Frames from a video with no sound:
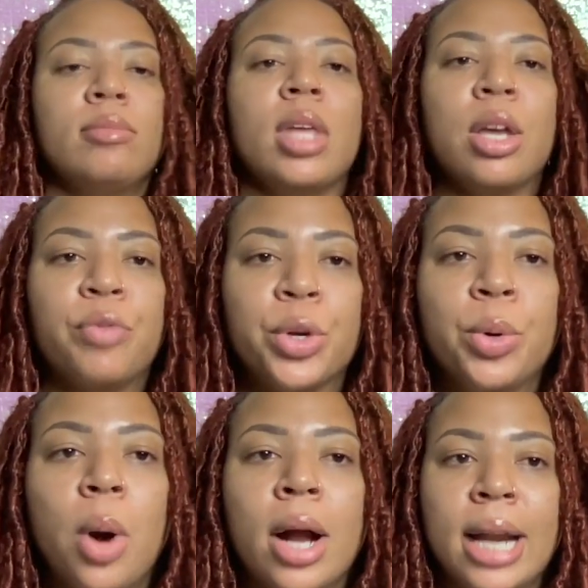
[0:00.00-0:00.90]
if
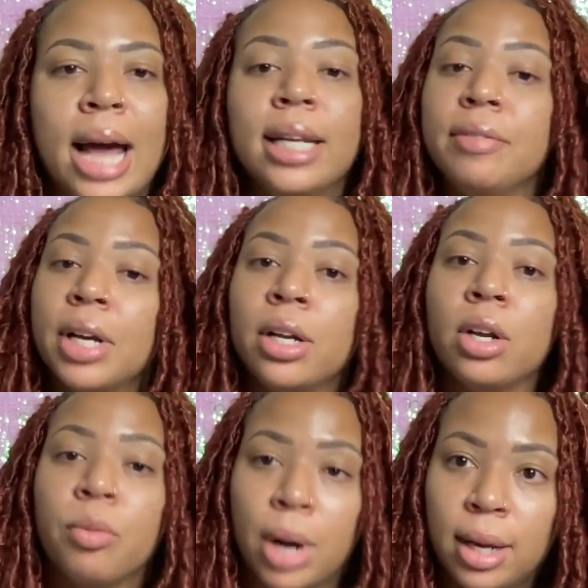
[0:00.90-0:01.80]
you are not living under
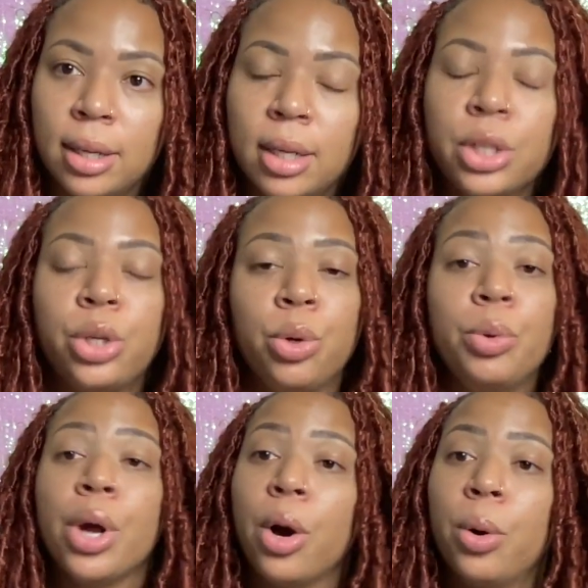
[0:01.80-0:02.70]
a rock, you
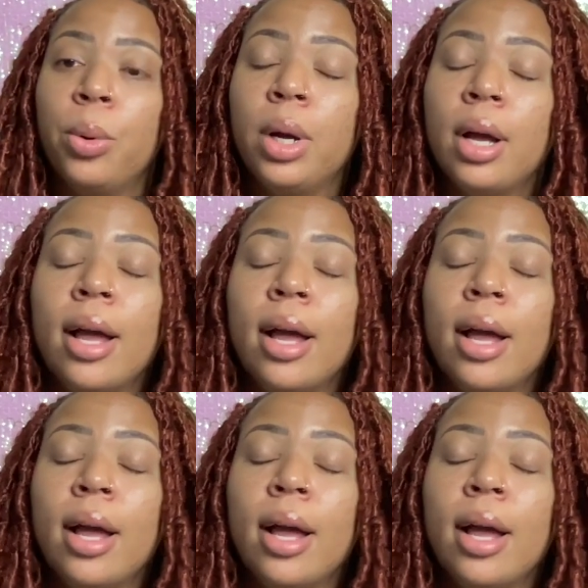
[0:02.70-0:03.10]
know